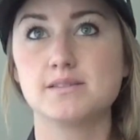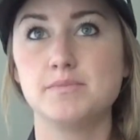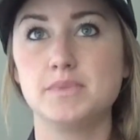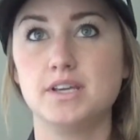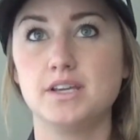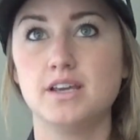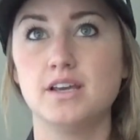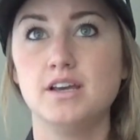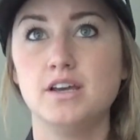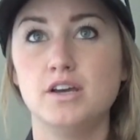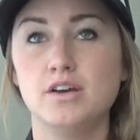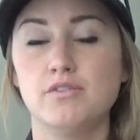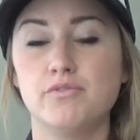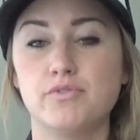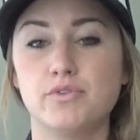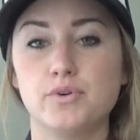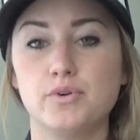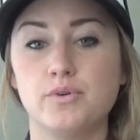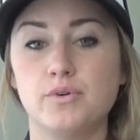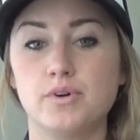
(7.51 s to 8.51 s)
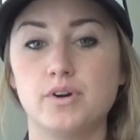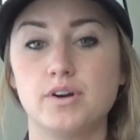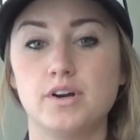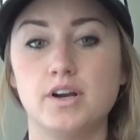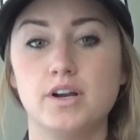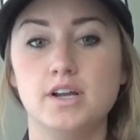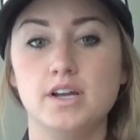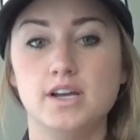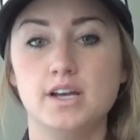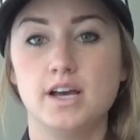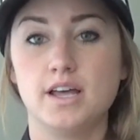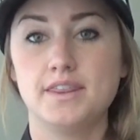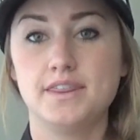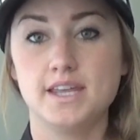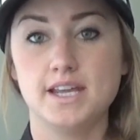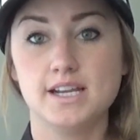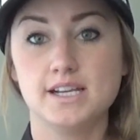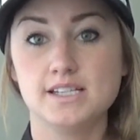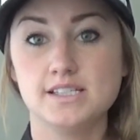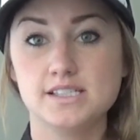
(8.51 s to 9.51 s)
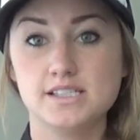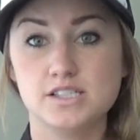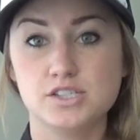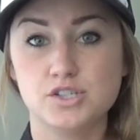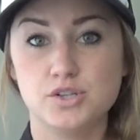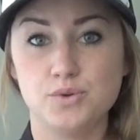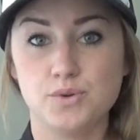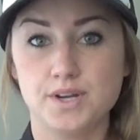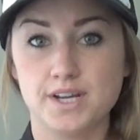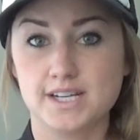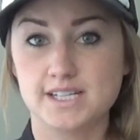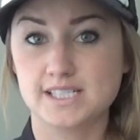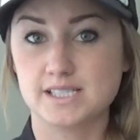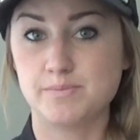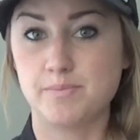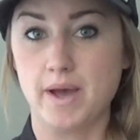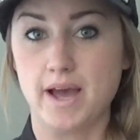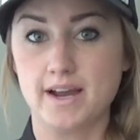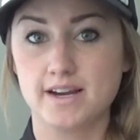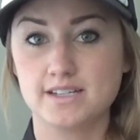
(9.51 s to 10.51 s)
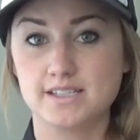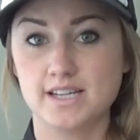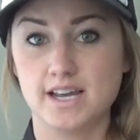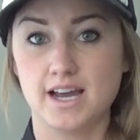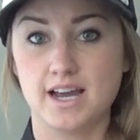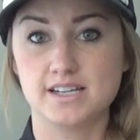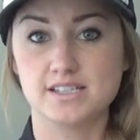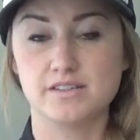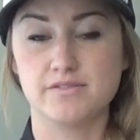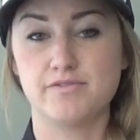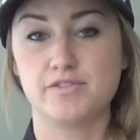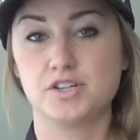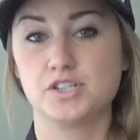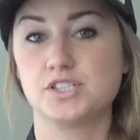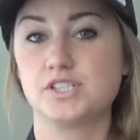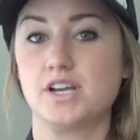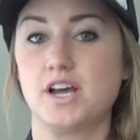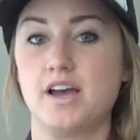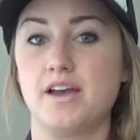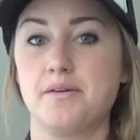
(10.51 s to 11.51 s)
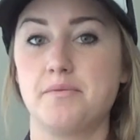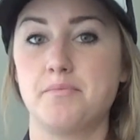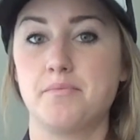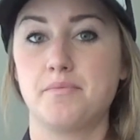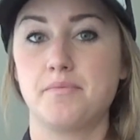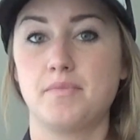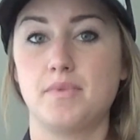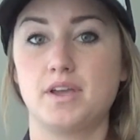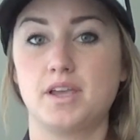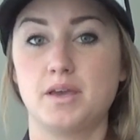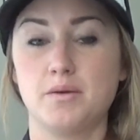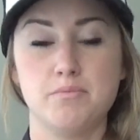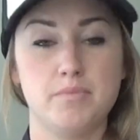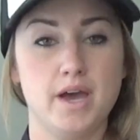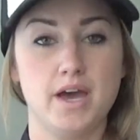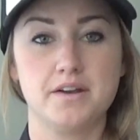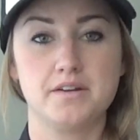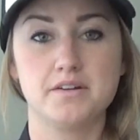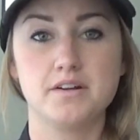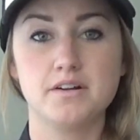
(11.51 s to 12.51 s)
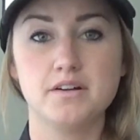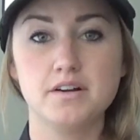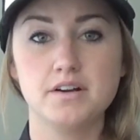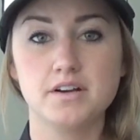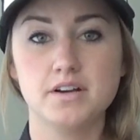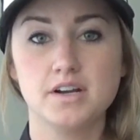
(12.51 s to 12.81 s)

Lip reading: me for things to expect as a first-time competitor.